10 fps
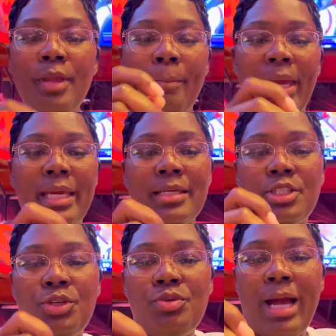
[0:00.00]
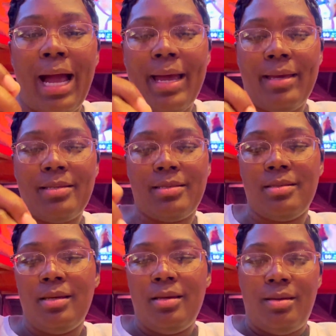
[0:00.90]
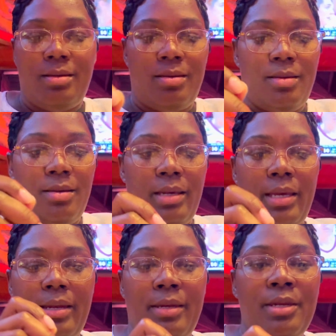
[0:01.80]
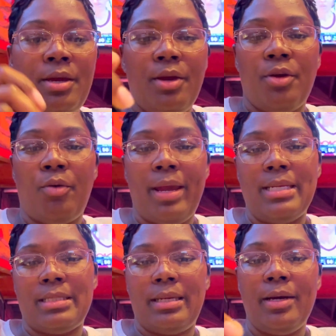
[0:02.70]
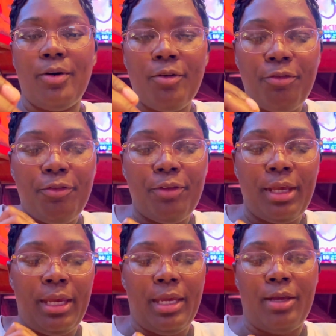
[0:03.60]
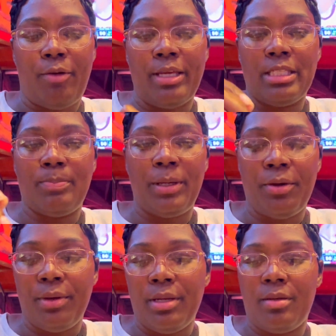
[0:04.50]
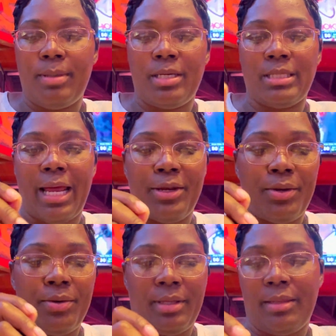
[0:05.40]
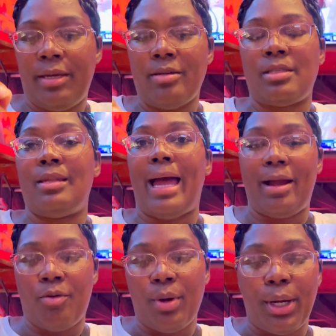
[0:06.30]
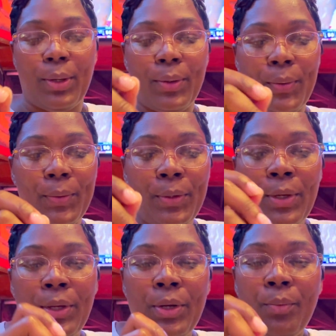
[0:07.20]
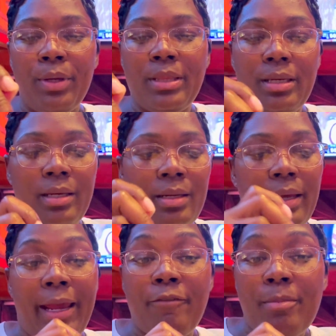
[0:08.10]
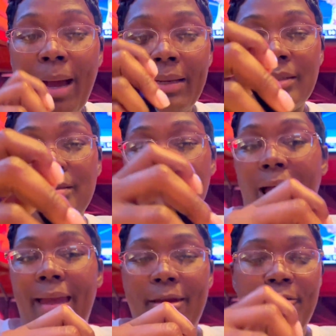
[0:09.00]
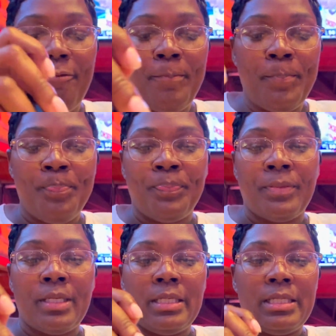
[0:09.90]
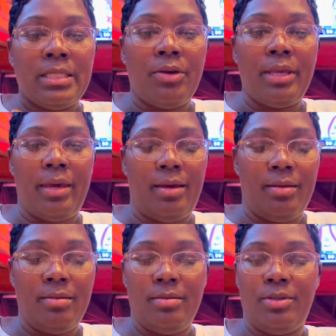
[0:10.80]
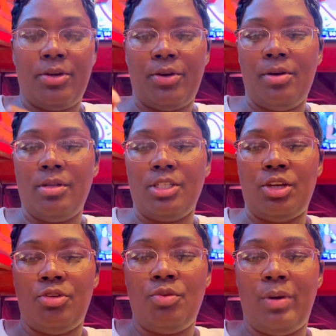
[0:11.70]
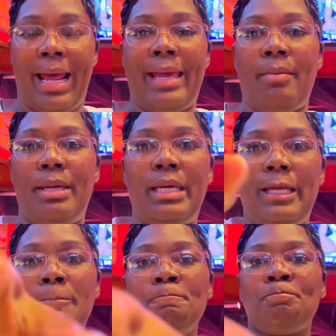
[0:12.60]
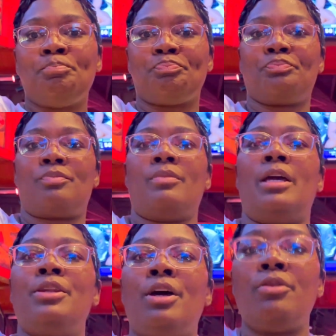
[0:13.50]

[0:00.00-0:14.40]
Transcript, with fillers: make it to you guys in great health and great spirit, because I know that there's a lot going on within everybody's life. So yeah, your girl will show you what I am eating. No,